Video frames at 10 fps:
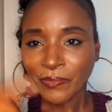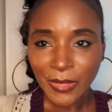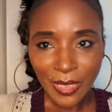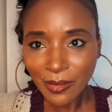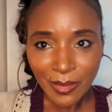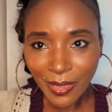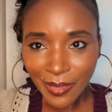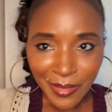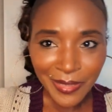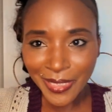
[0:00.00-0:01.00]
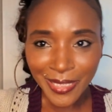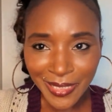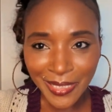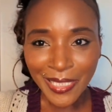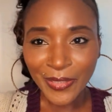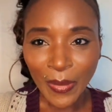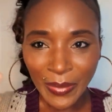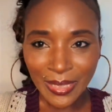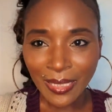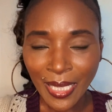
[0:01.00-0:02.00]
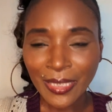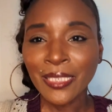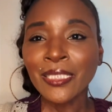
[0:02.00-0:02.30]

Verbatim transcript: Get it together, get it together, I'm excited.